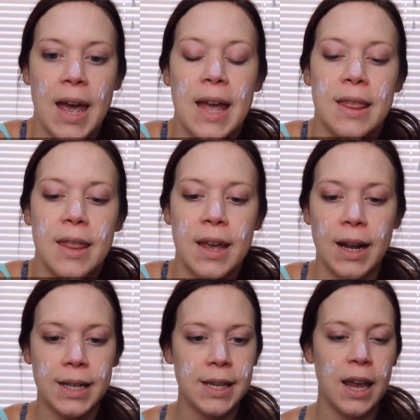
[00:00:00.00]
And then
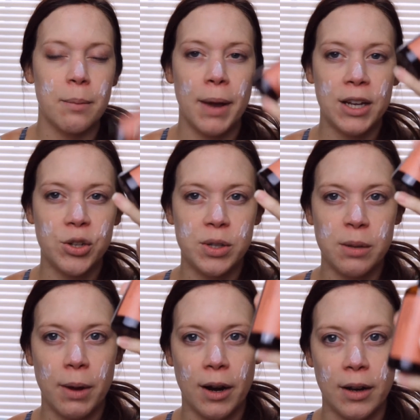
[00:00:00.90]
I take my
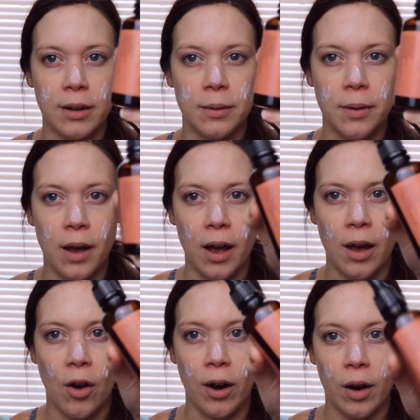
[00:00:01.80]
Josie Maran
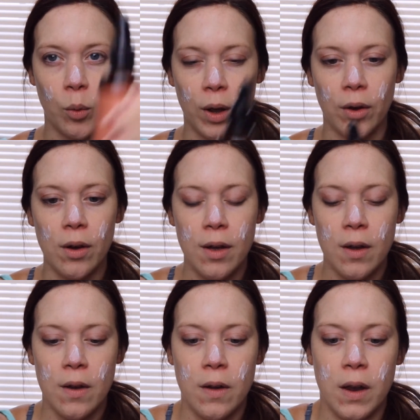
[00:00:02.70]
uh, Argan Oil,
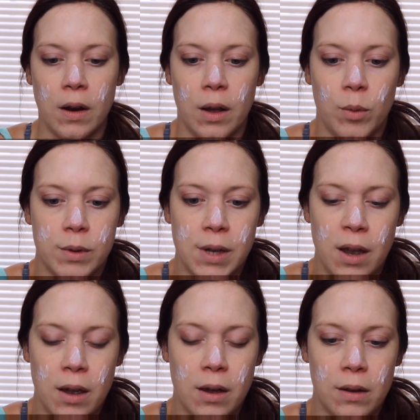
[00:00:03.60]
and I will
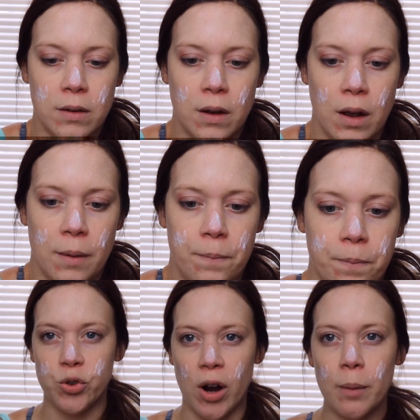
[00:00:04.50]
take um,
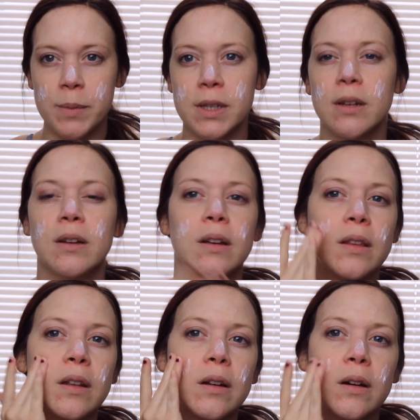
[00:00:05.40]
two drops,
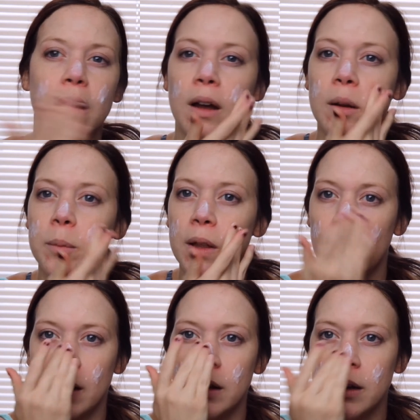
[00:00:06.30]
and then I'll kind of blend
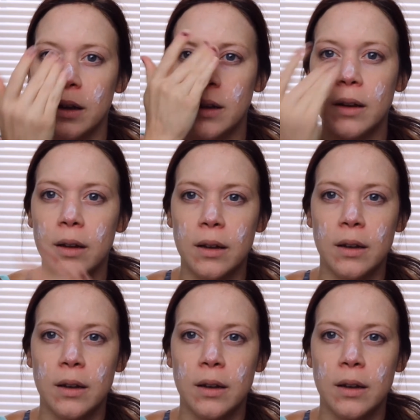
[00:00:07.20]
that in